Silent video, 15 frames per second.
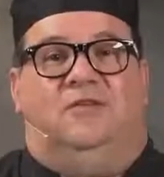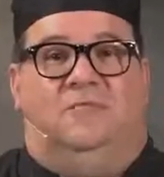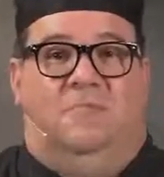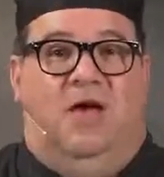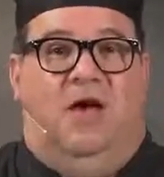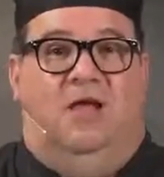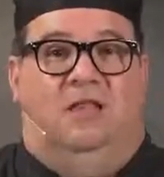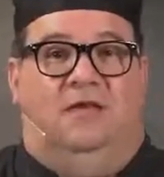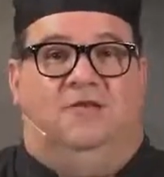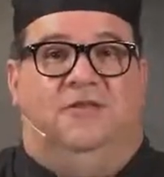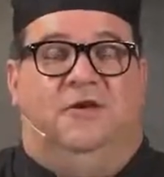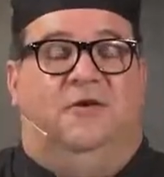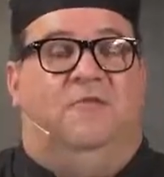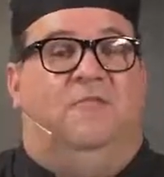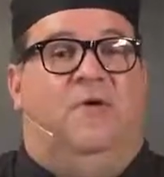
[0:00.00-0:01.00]
Tamales.
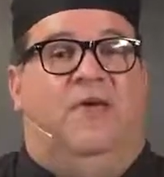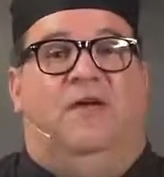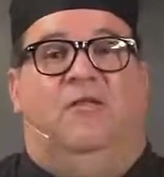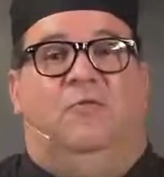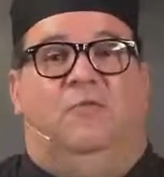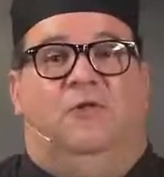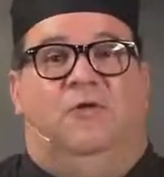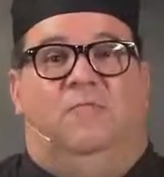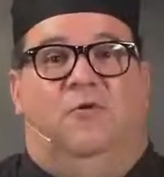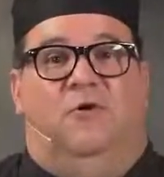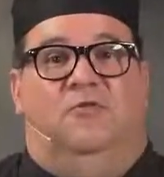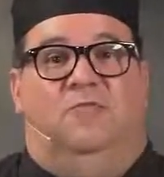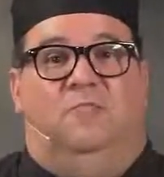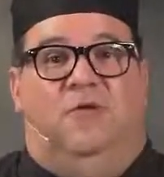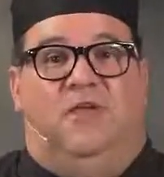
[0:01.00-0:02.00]
They're available in
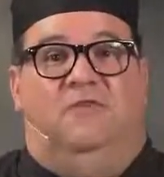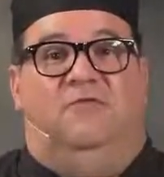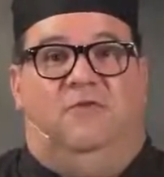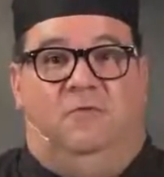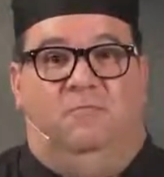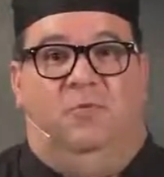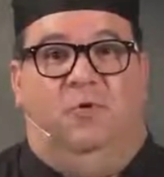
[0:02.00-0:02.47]
both beef and